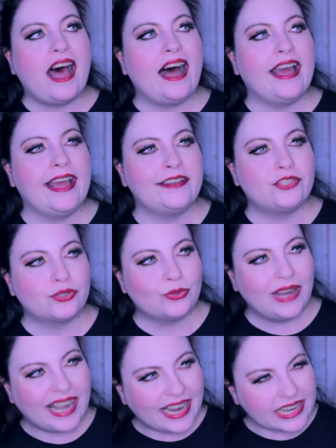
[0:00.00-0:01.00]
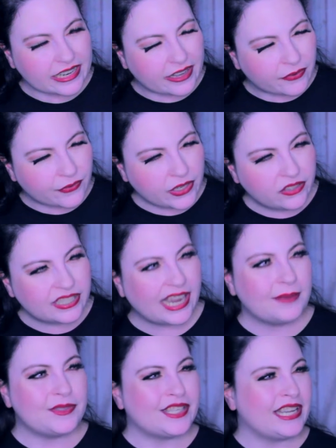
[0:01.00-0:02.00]
I had tried a few
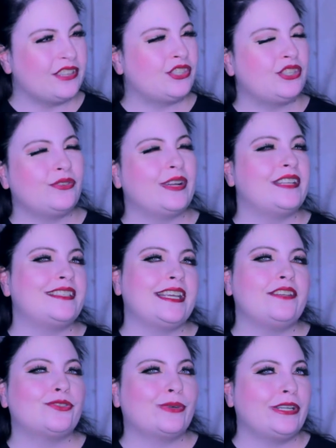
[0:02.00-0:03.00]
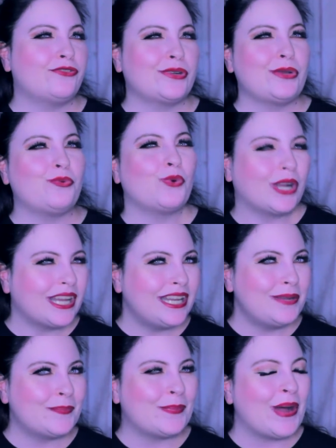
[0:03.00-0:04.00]
times to get to it in
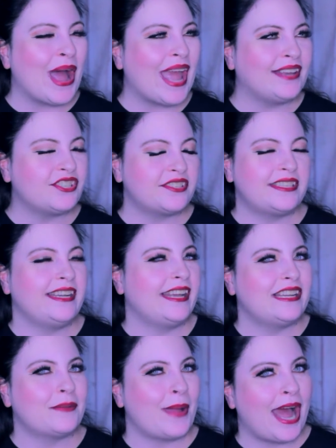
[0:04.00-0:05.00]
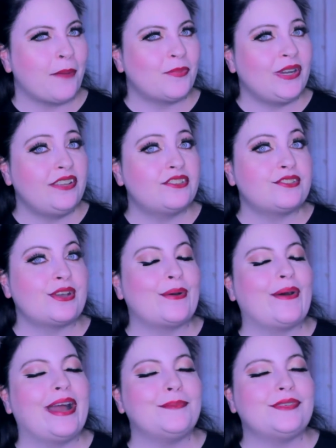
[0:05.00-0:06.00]
2021, but it just didn't end up happening,
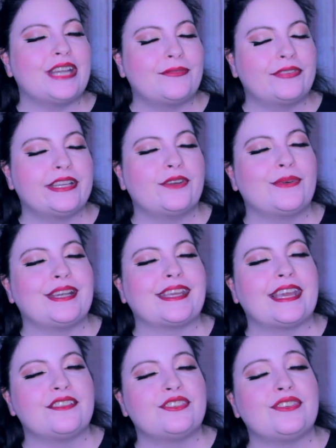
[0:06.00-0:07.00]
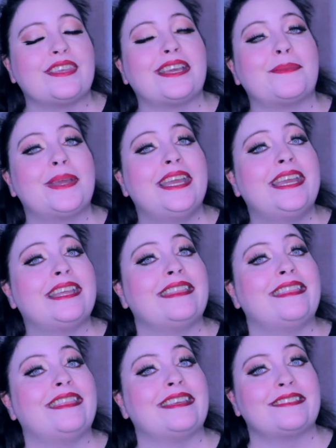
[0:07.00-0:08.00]
so I'm definitely going to get to them
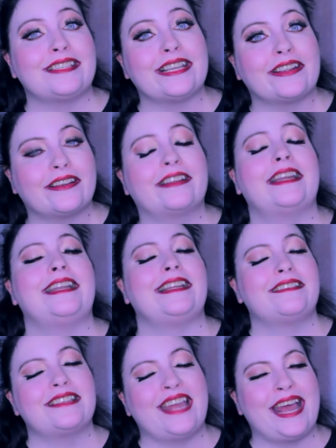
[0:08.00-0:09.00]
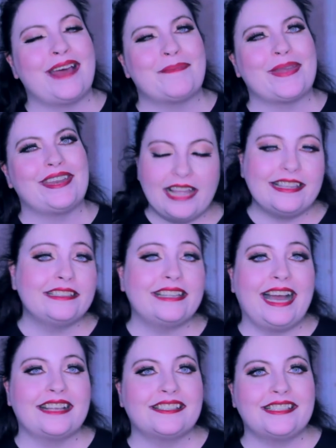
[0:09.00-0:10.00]
this year. It needs to happen. And then
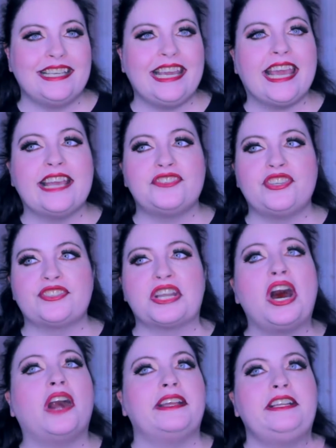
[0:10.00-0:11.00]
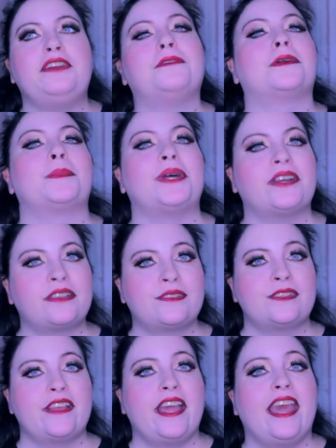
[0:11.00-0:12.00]
lastly is just Colleen Hoover
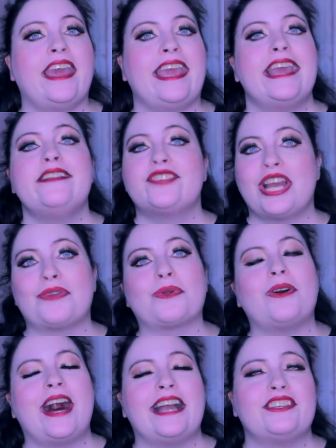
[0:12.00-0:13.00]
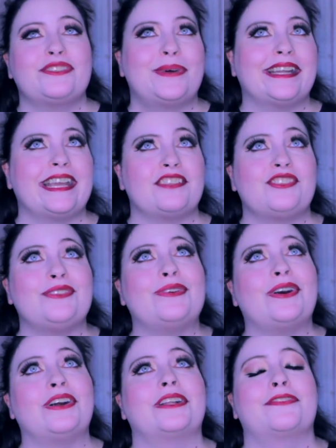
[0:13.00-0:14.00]
books. In general, I just want to get to
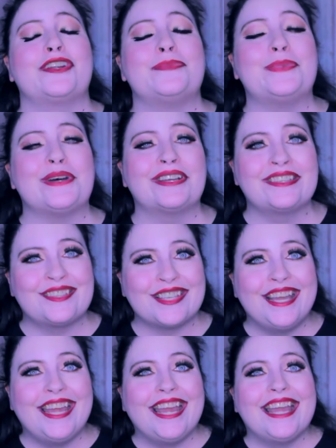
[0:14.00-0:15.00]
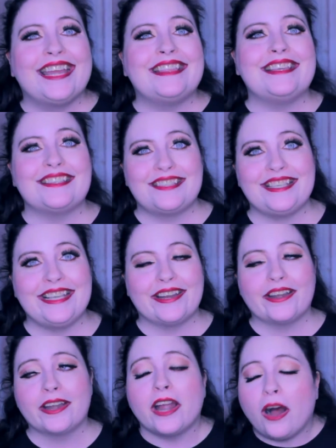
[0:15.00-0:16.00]
all of her books this
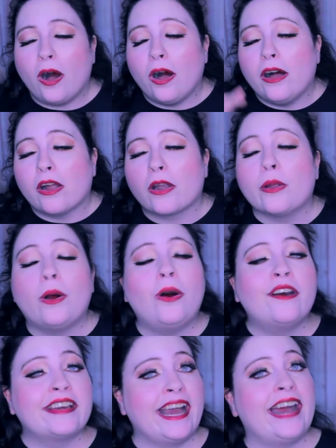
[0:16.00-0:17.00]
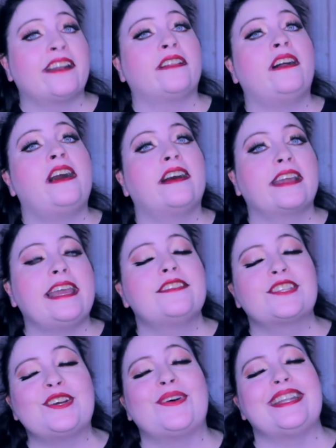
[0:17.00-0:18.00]
year. Her whole catalog,
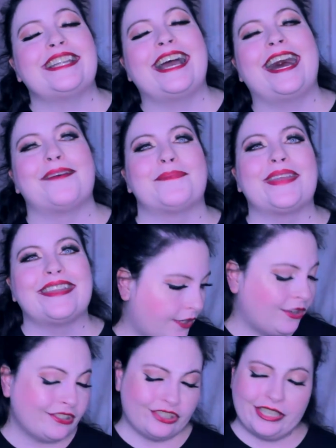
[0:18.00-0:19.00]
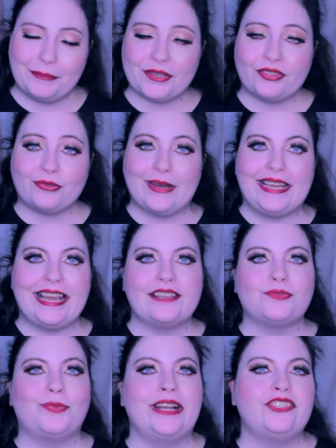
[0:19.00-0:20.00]
it's going to happen. Question number three
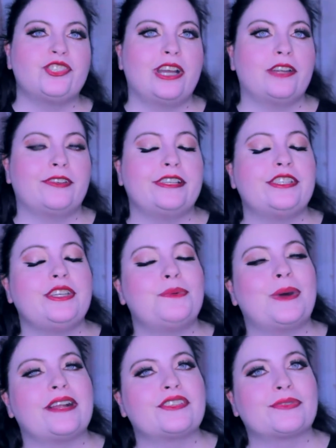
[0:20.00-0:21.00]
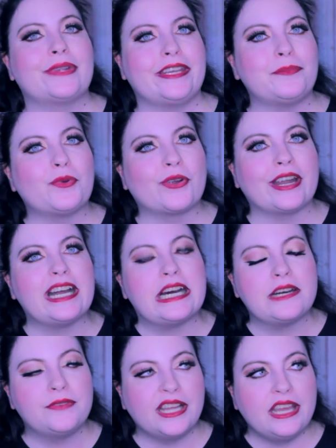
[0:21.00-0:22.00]
is, what genre do you want to read more
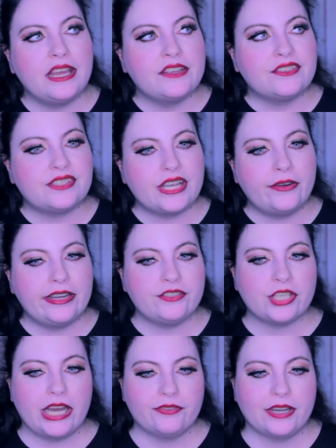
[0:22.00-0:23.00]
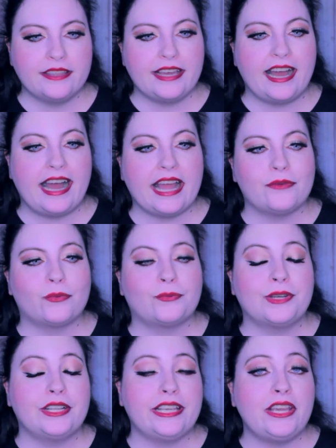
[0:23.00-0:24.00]
of? So a genre that I
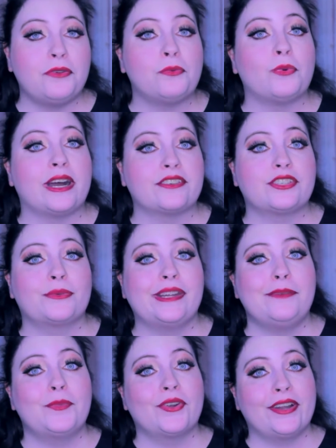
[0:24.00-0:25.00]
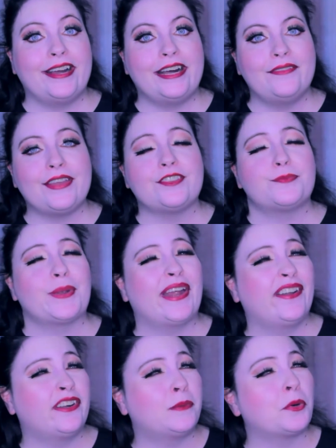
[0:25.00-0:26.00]
really want to read more of is
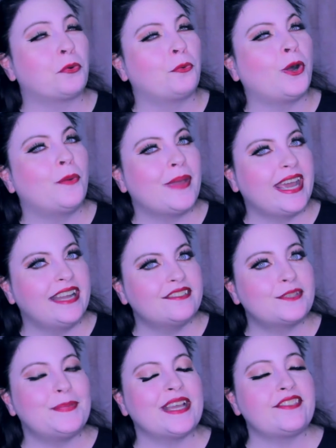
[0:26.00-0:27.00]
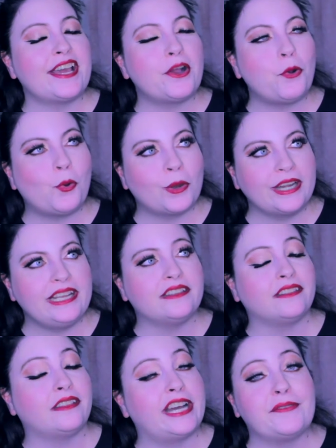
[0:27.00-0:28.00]
paranormal romance, because I already
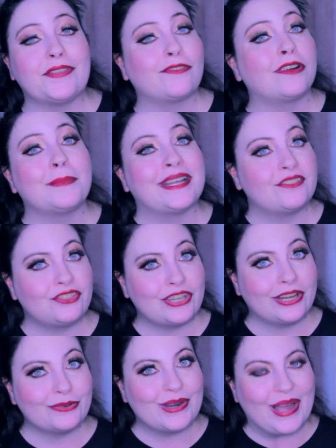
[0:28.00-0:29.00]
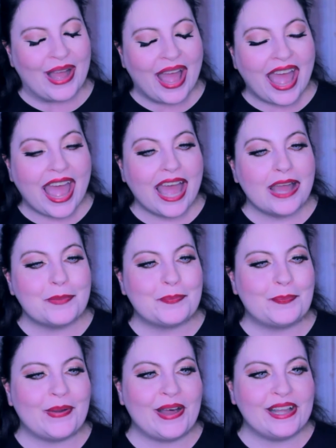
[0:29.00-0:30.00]
love the romance genre.
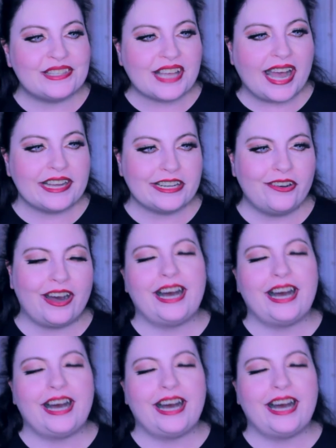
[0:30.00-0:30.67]
But I don't